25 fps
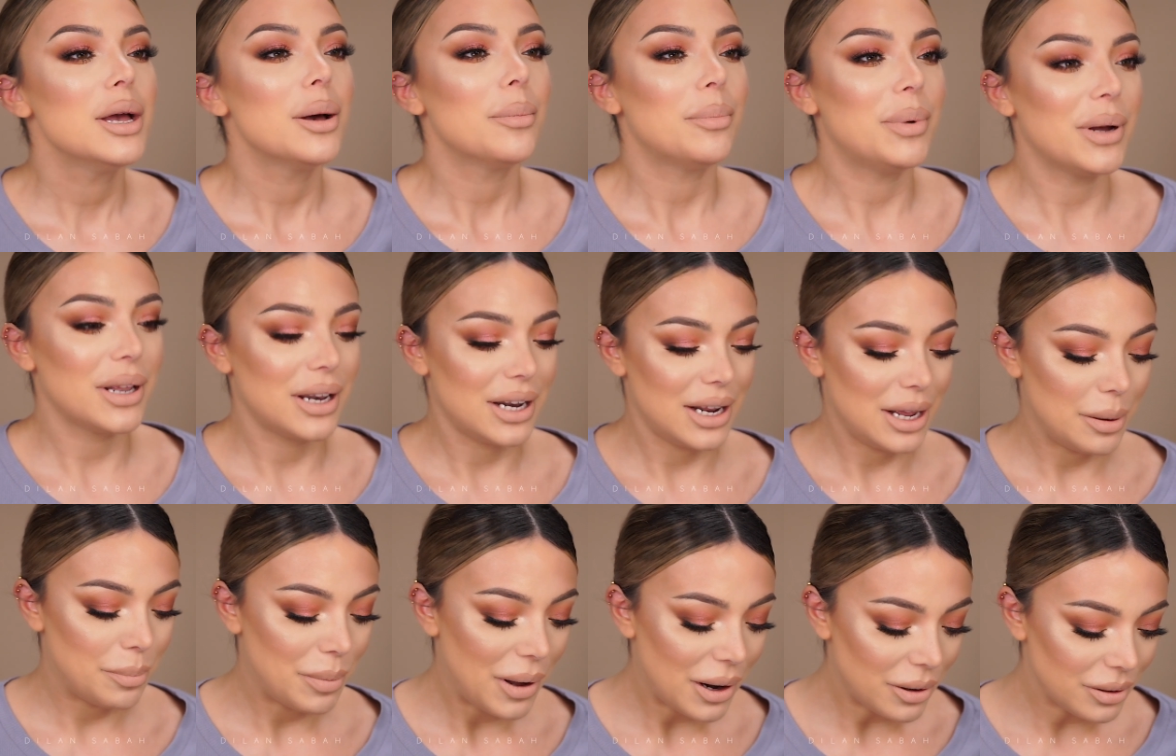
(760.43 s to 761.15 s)
But
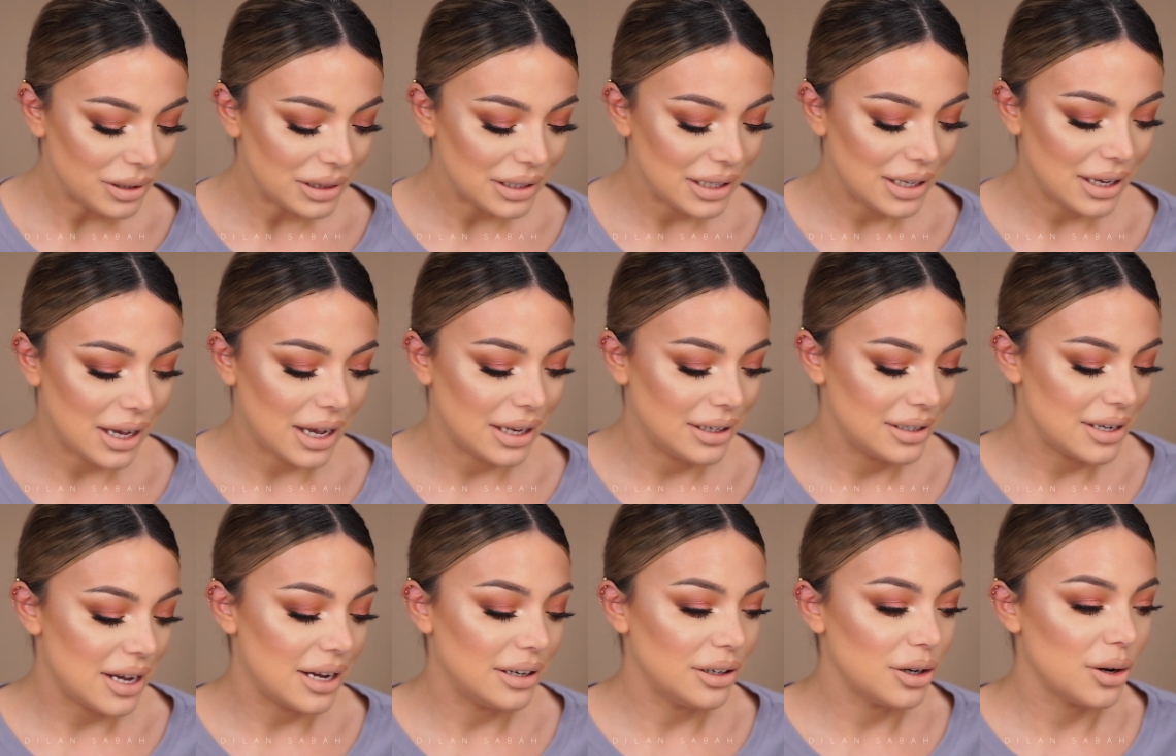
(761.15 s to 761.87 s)
apparently,
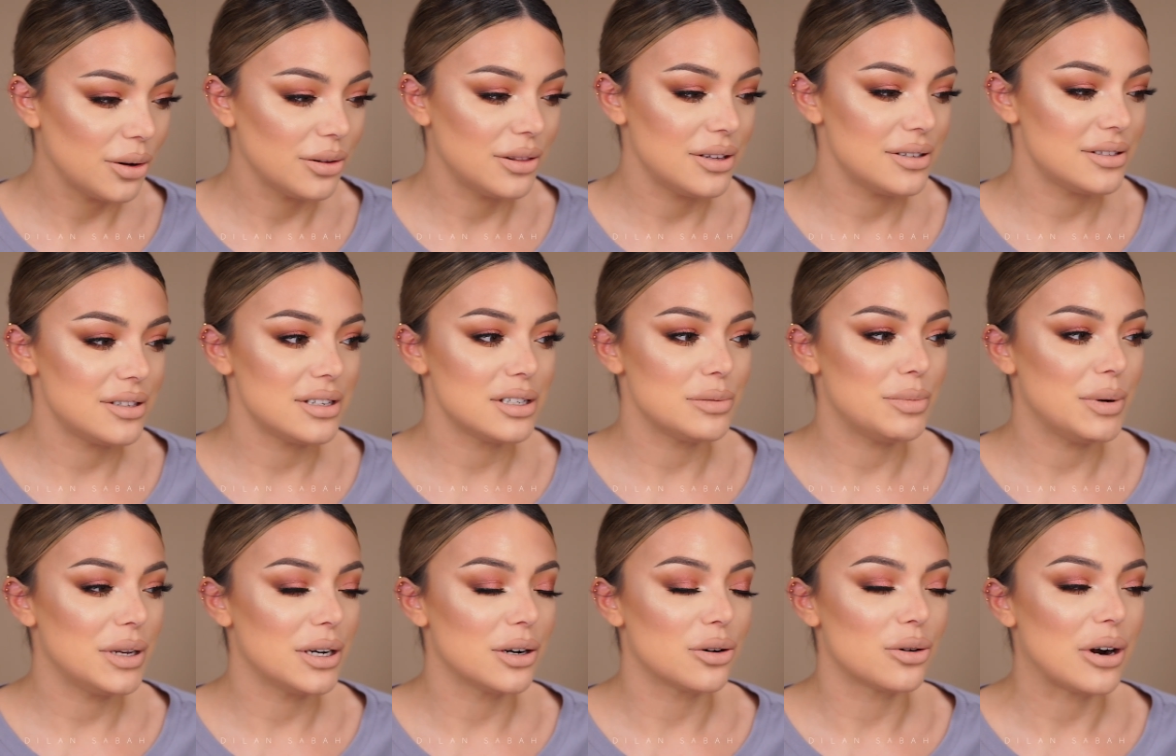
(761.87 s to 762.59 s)
and I know this has
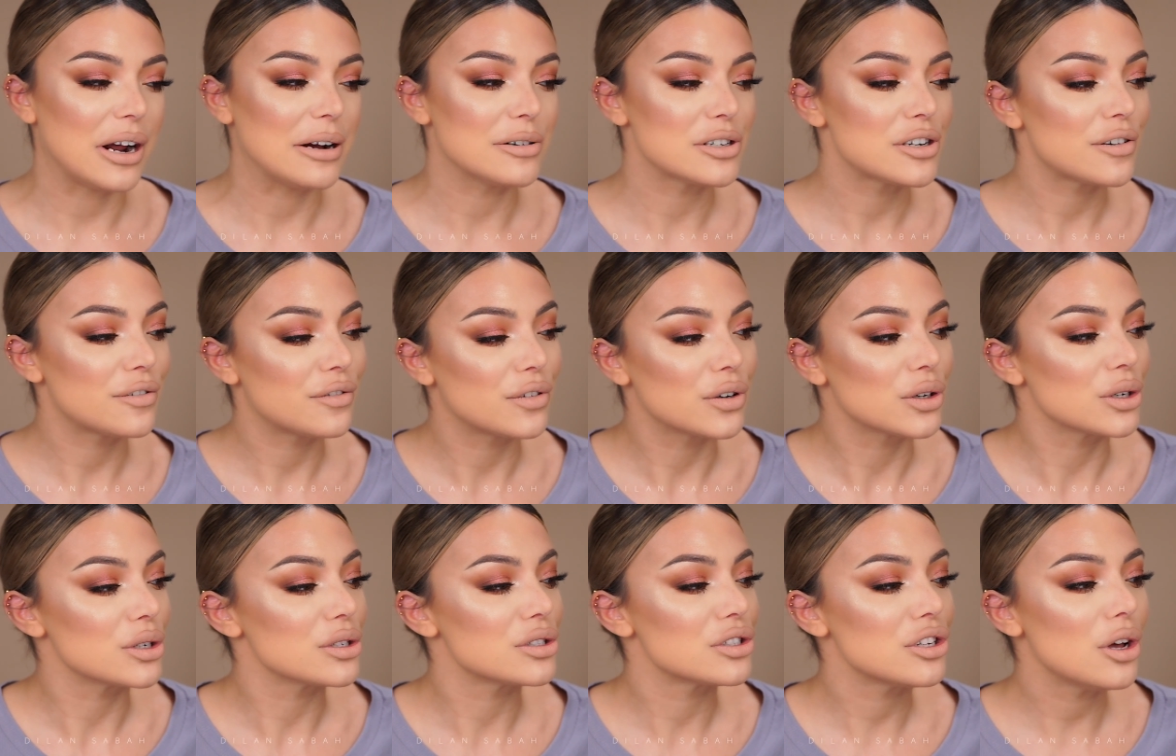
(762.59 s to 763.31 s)
been around
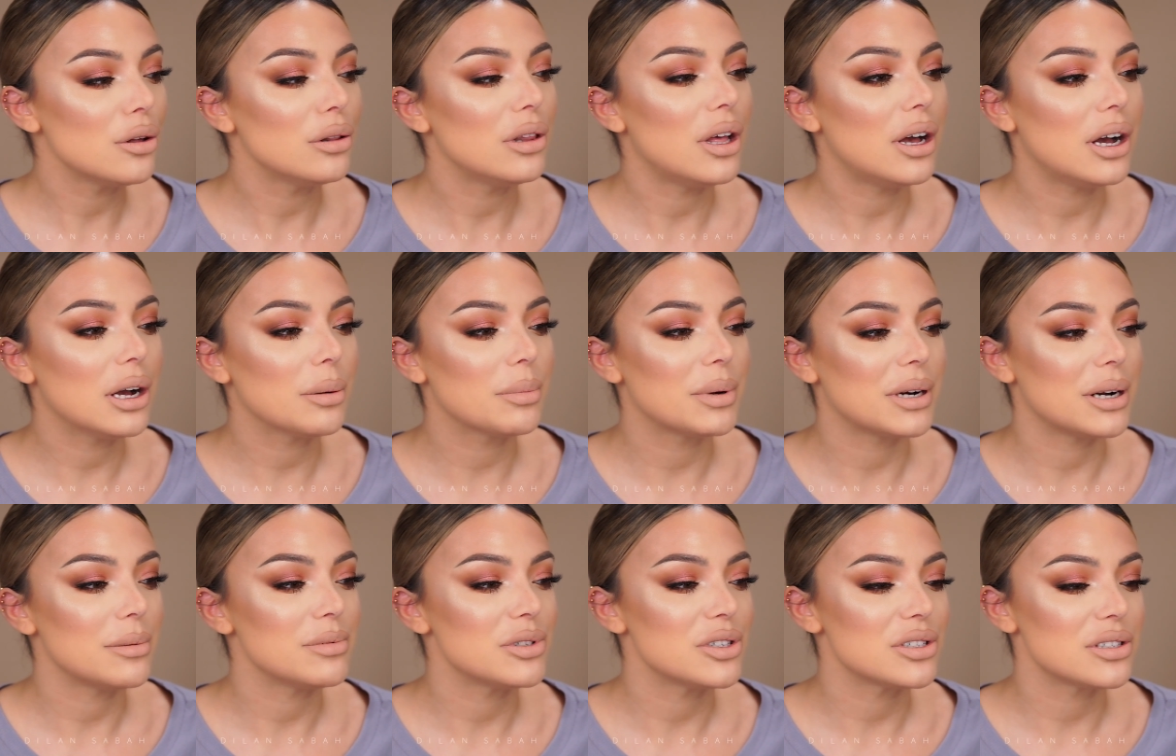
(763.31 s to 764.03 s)
for so long, but
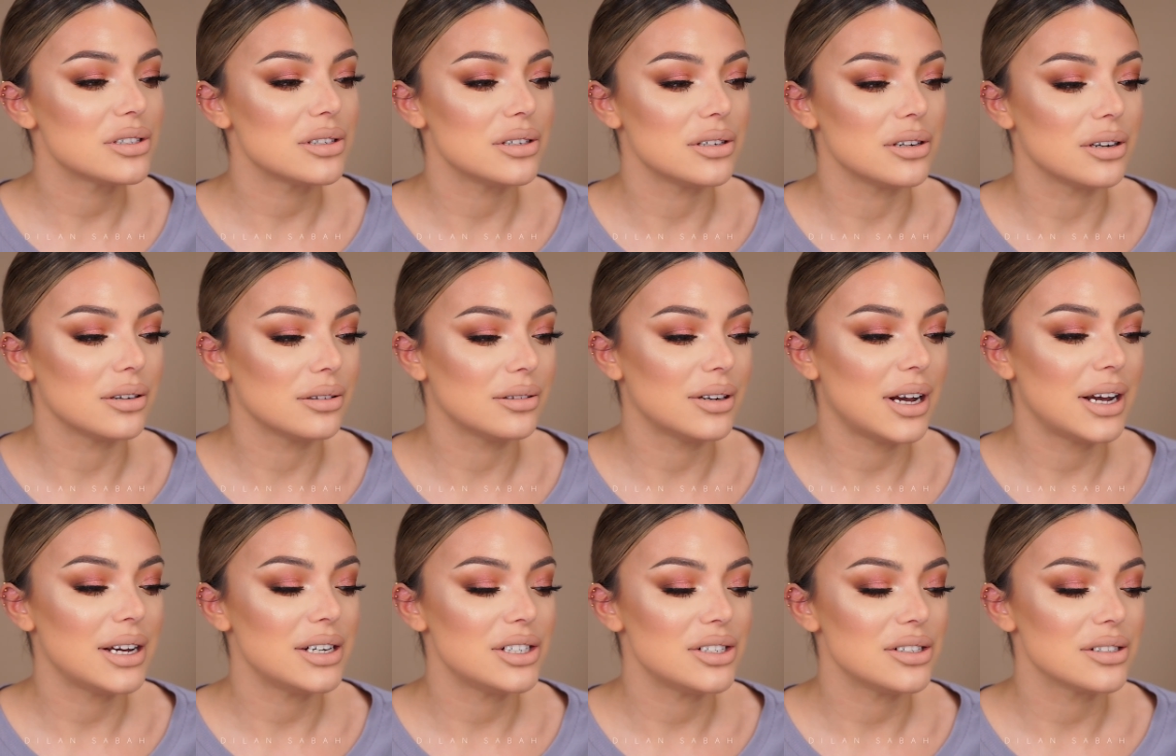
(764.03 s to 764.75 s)
I'm just, you know,
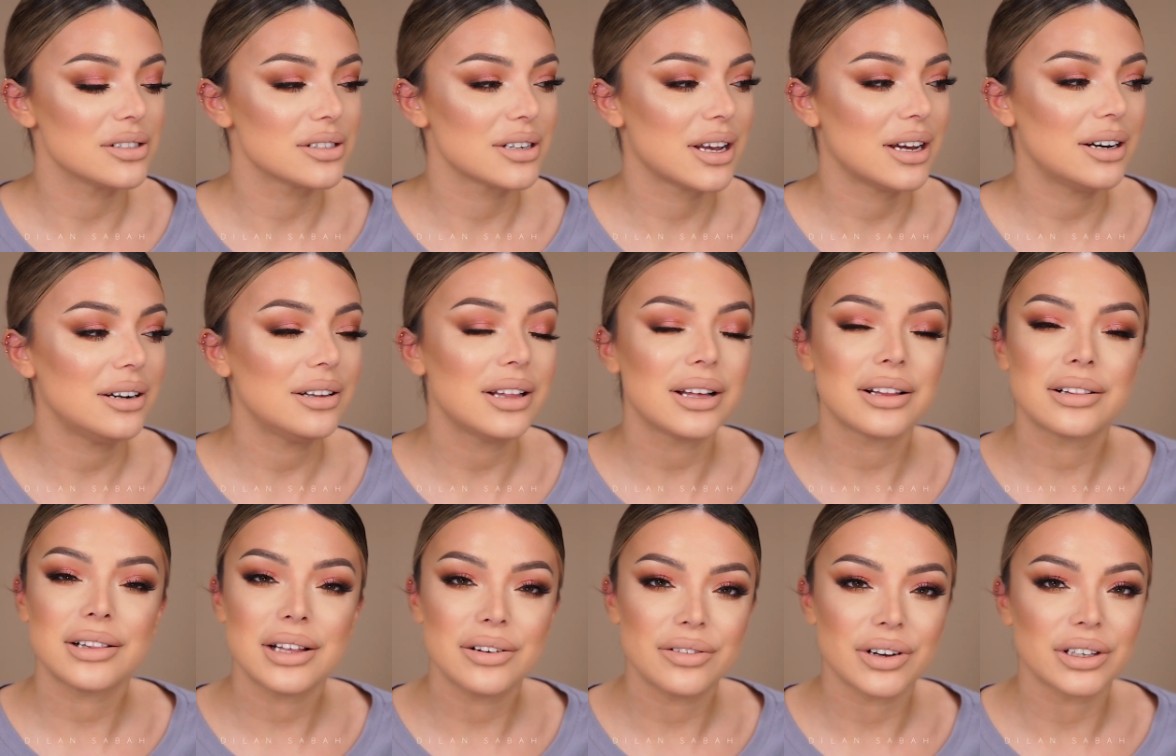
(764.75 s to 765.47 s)
I just kind of
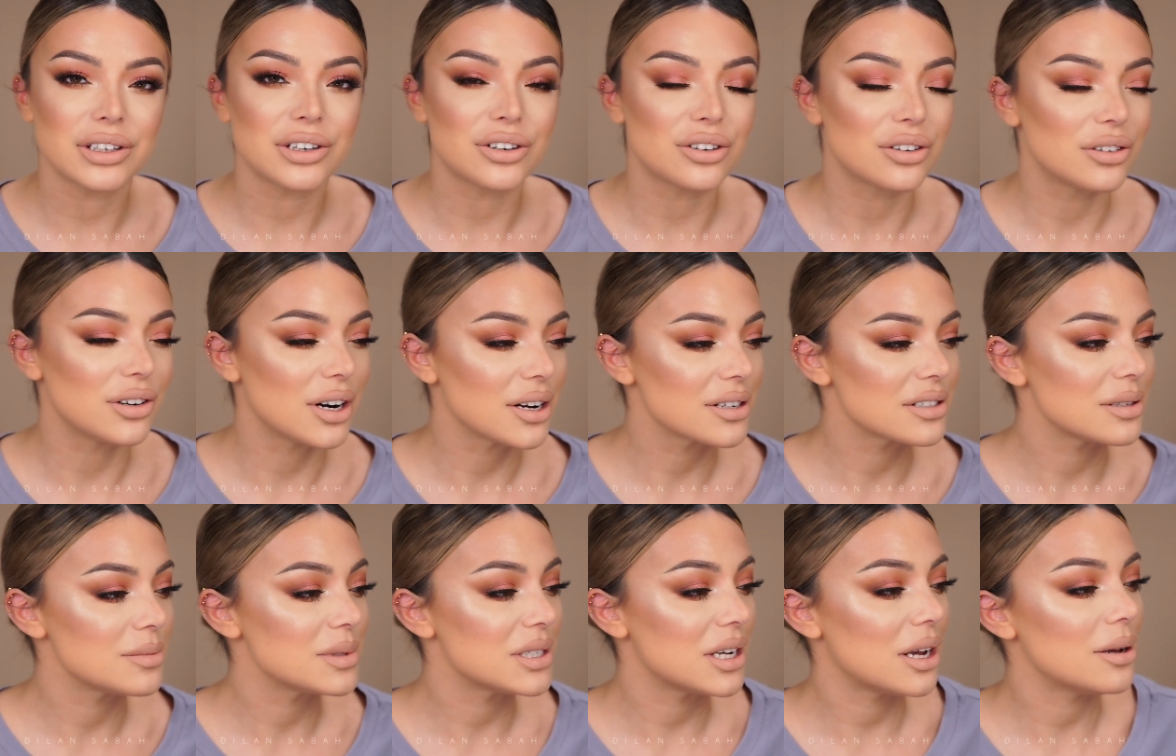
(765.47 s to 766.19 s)
like live under a rock
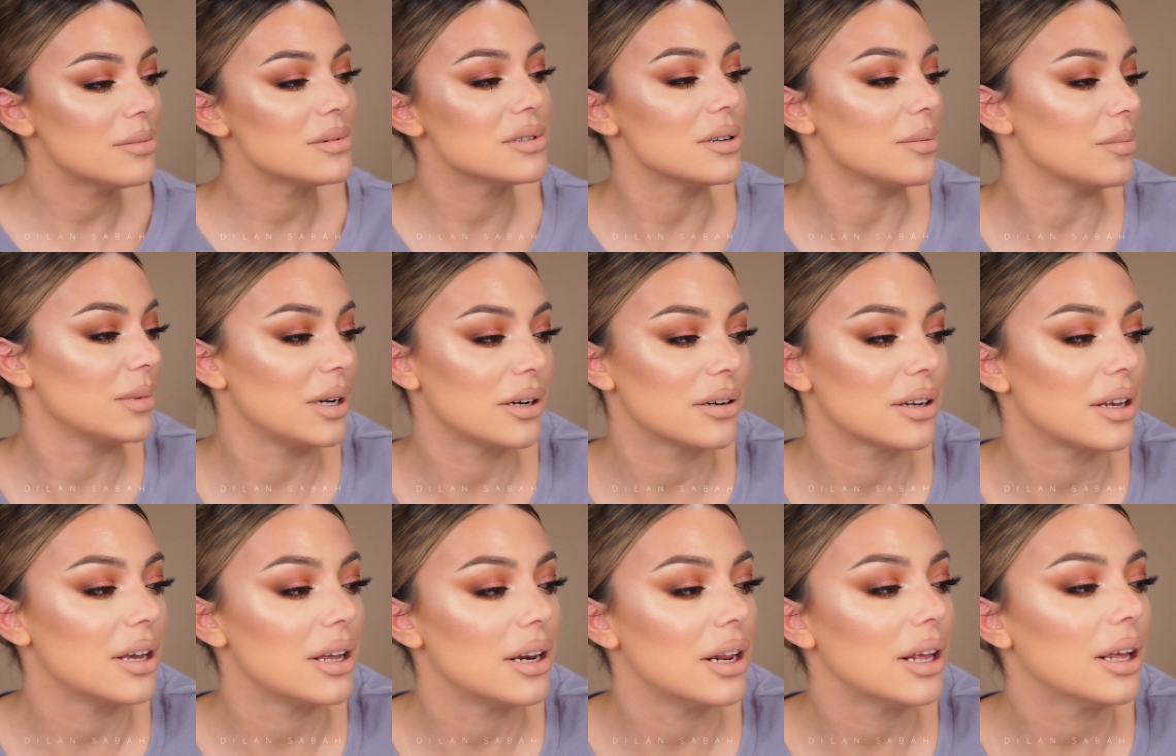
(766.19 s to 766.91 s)
sometimes. I'm not
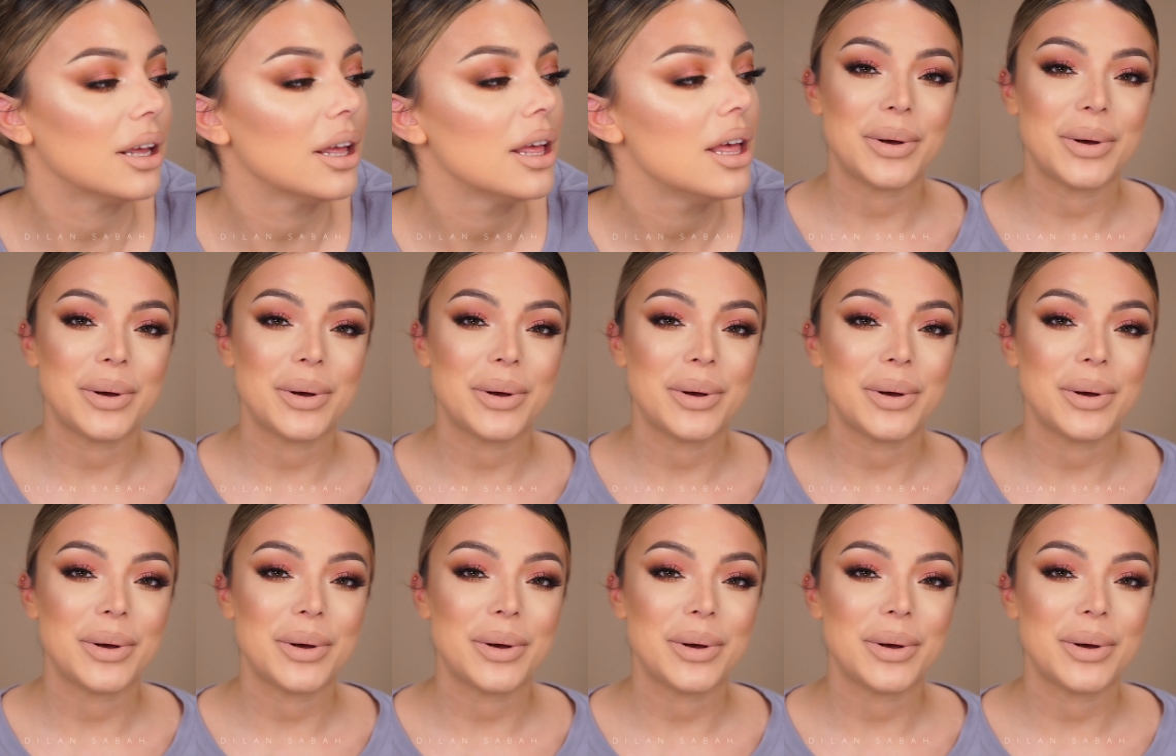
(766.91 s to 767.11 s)
kidding.